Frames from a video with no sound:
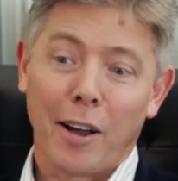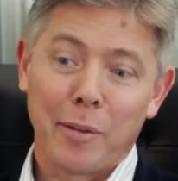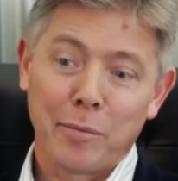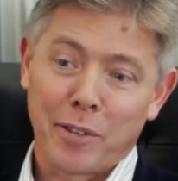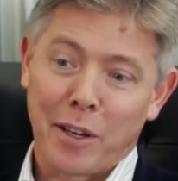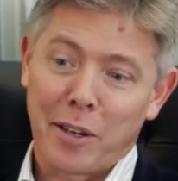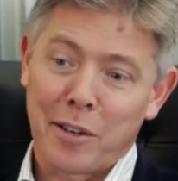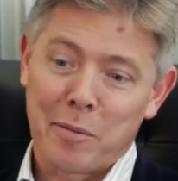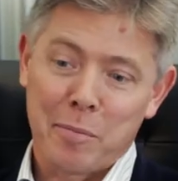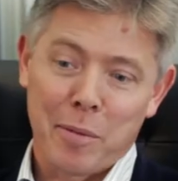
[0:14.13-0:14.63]
I'm
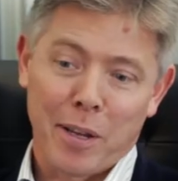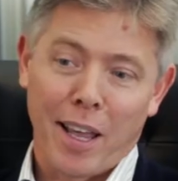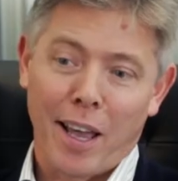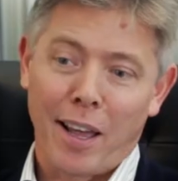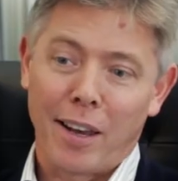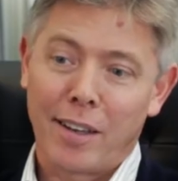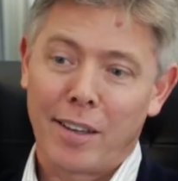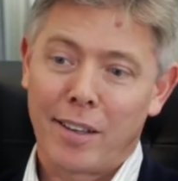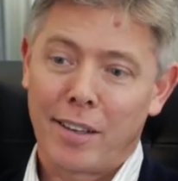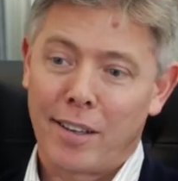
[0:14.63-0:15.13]
Duncan
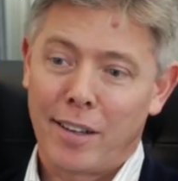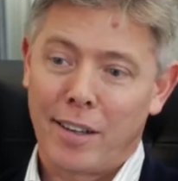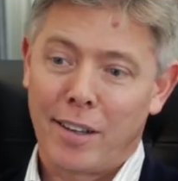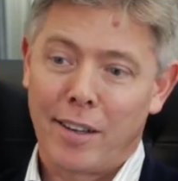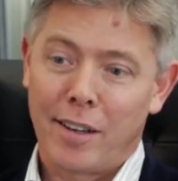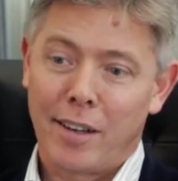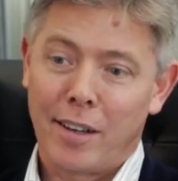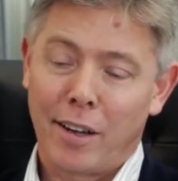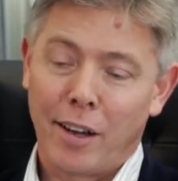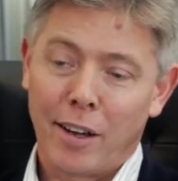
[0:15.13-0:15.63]
Mackellar.
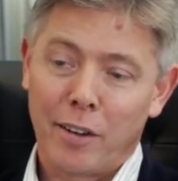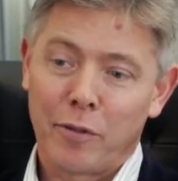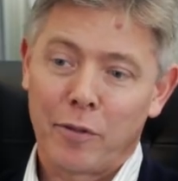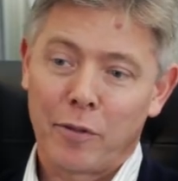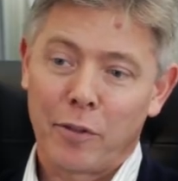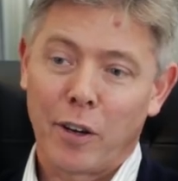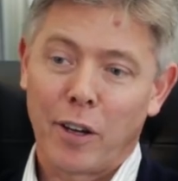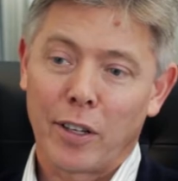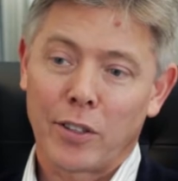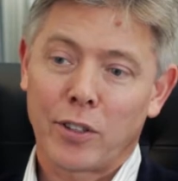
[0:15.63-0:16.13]
Uh,
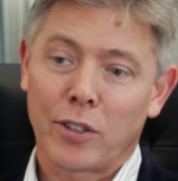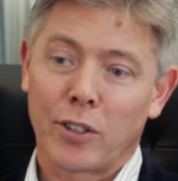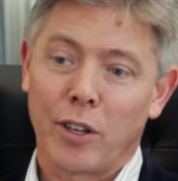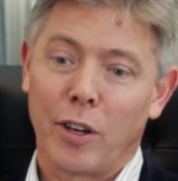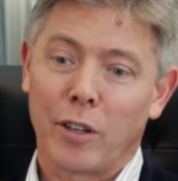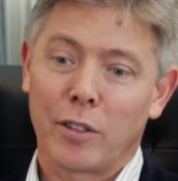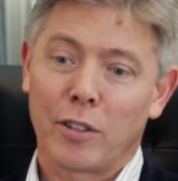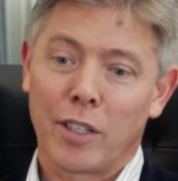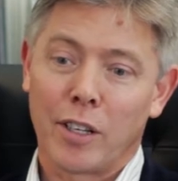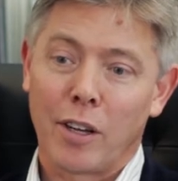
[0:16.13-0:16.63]
i
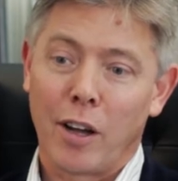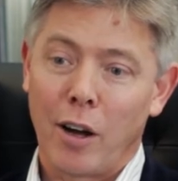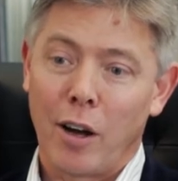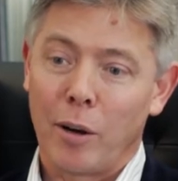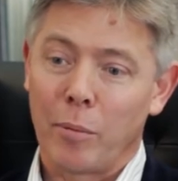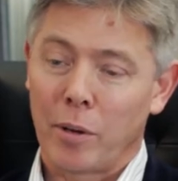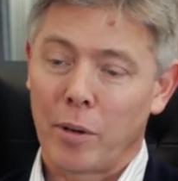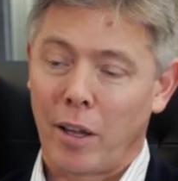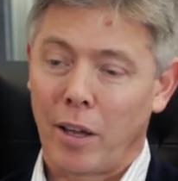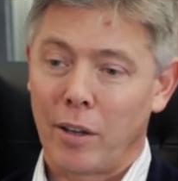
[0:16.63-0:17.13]
started
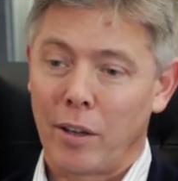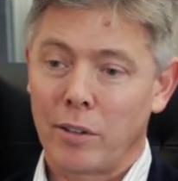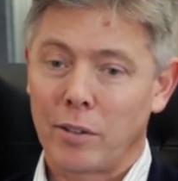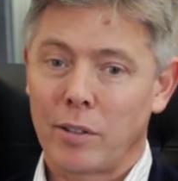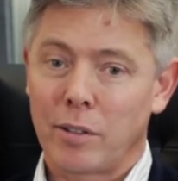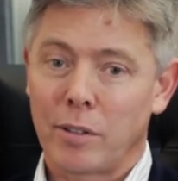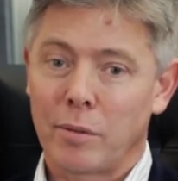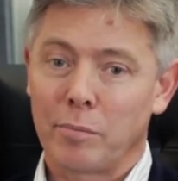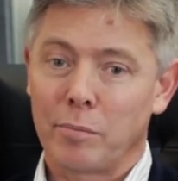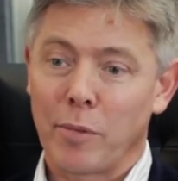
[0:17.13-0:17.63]

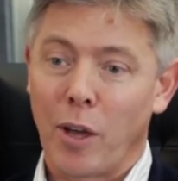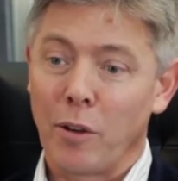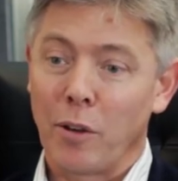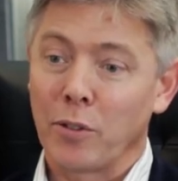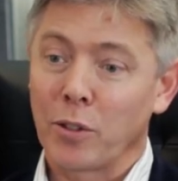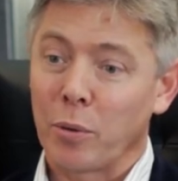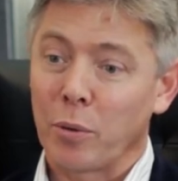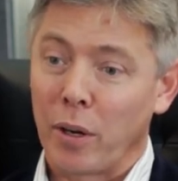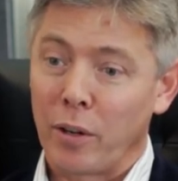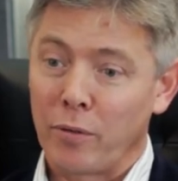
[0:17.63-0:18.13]
Armourcoat over
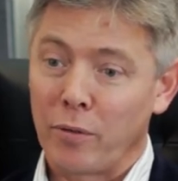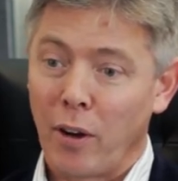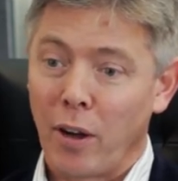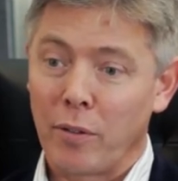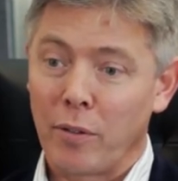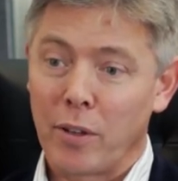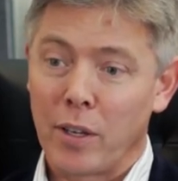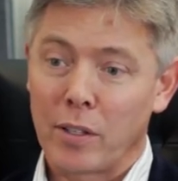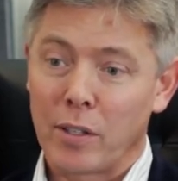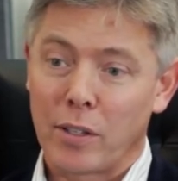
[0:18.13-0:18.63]

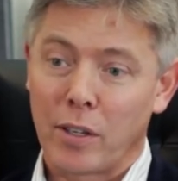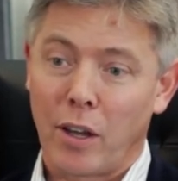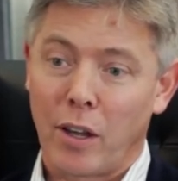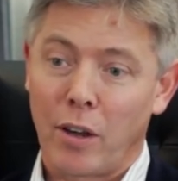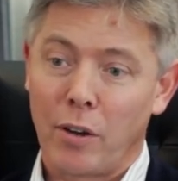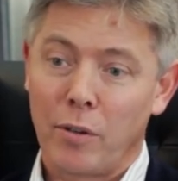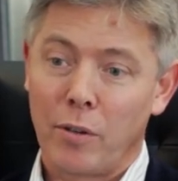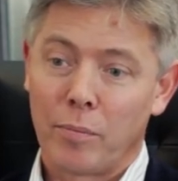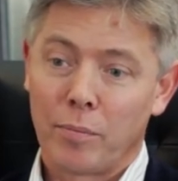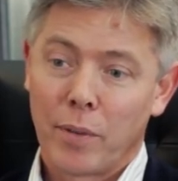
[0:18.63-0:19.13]
25 years
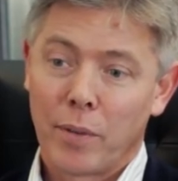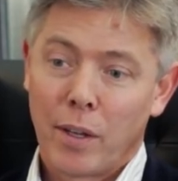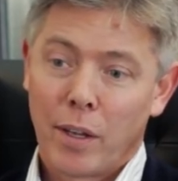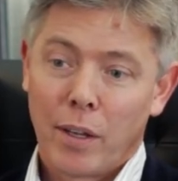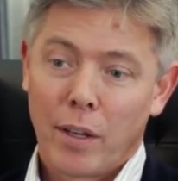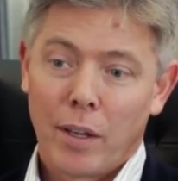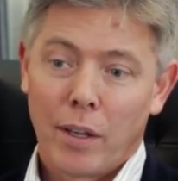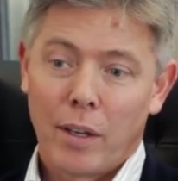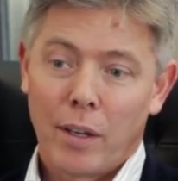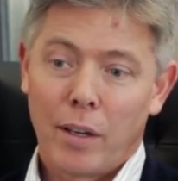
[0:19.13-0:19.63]
ago.
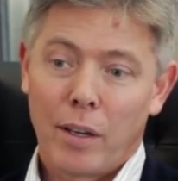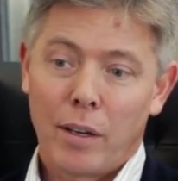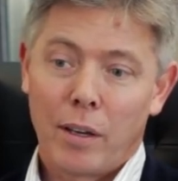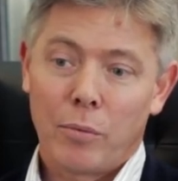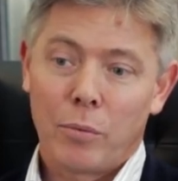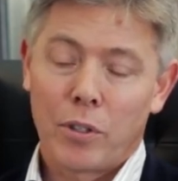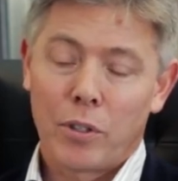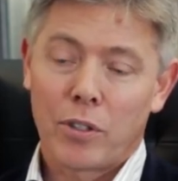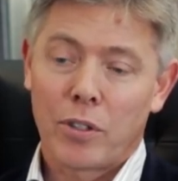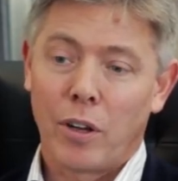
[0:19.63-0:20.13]
Uh,
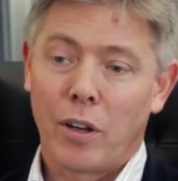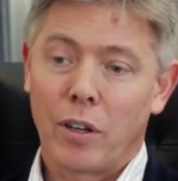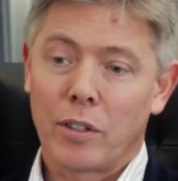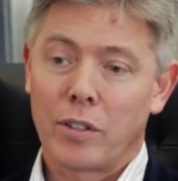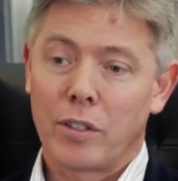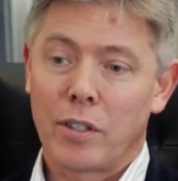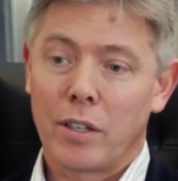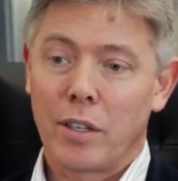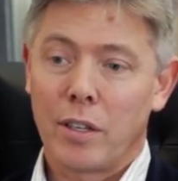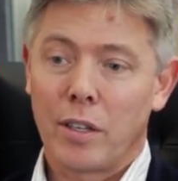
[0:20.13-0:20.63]
we
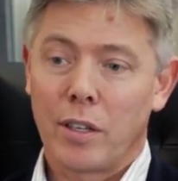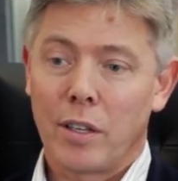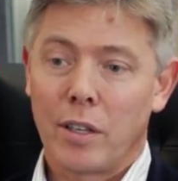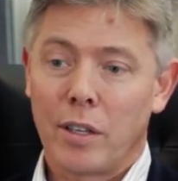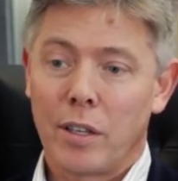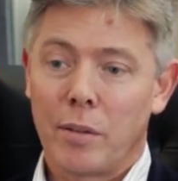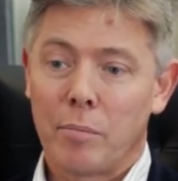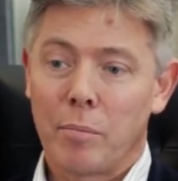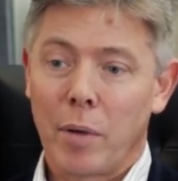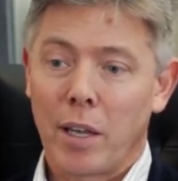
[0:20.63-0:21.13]
started in,
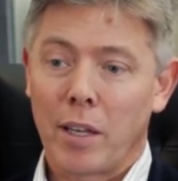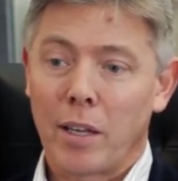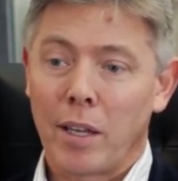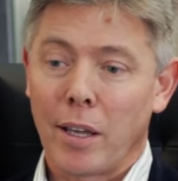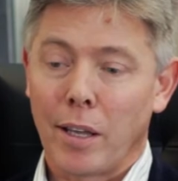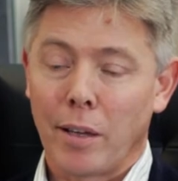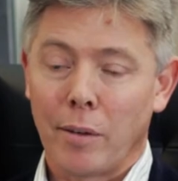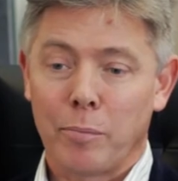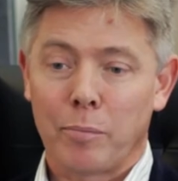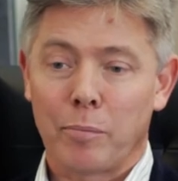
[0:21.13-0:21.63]
in,
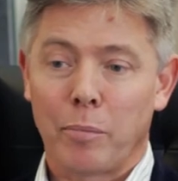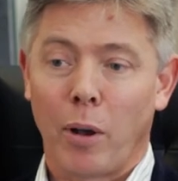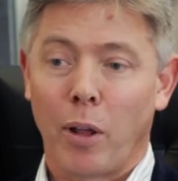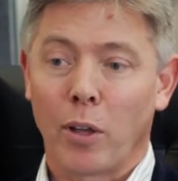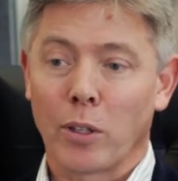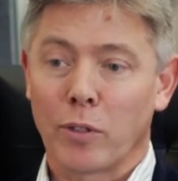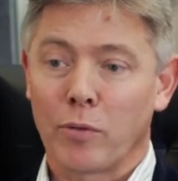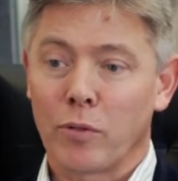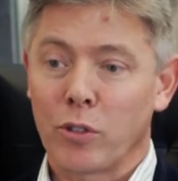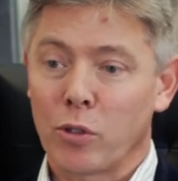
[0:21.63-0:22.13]
making
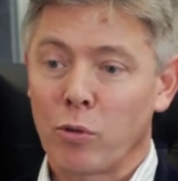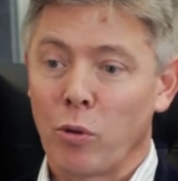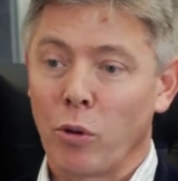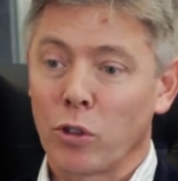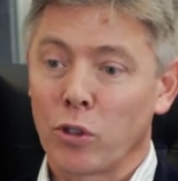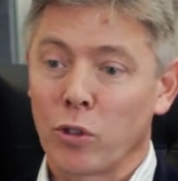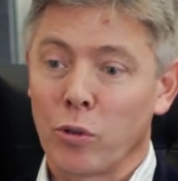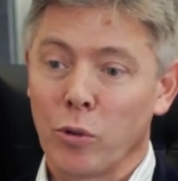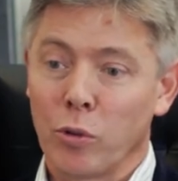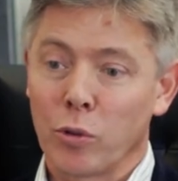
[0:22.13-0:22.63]
plaster for
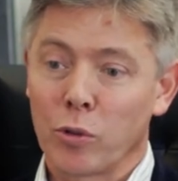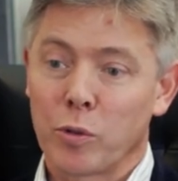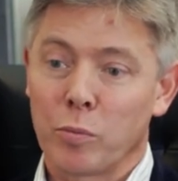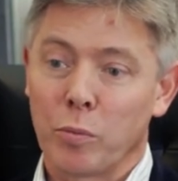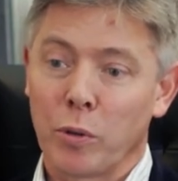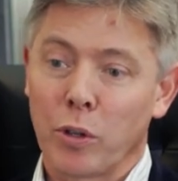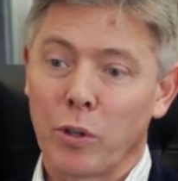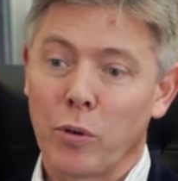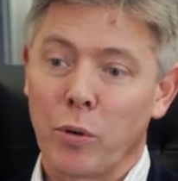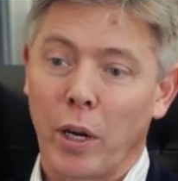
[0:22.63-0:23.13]
squash courts,
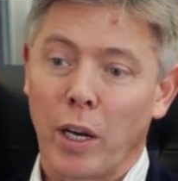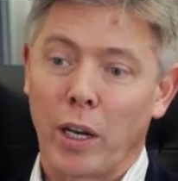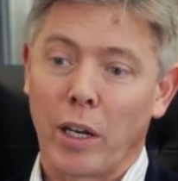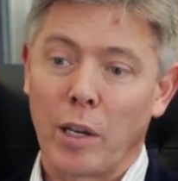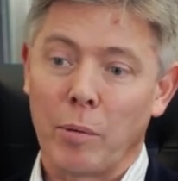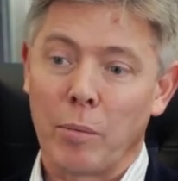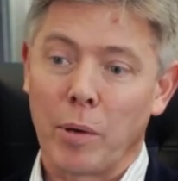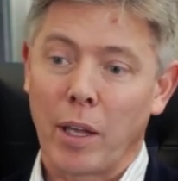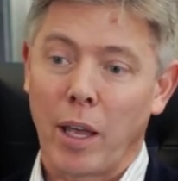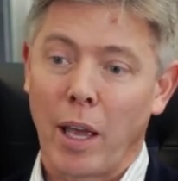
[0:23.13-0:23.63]
but
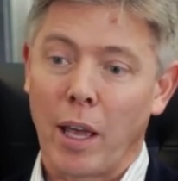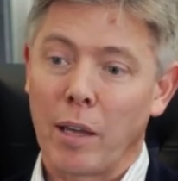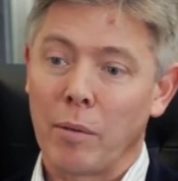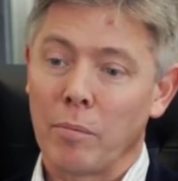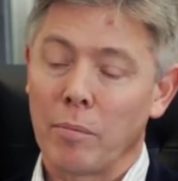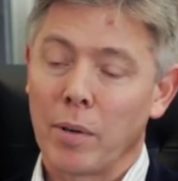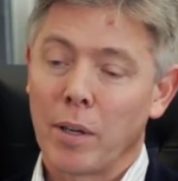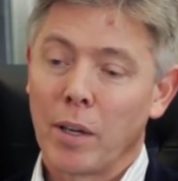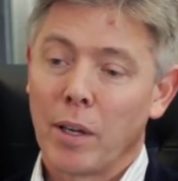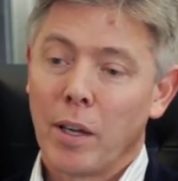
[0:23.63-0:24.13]
quickly became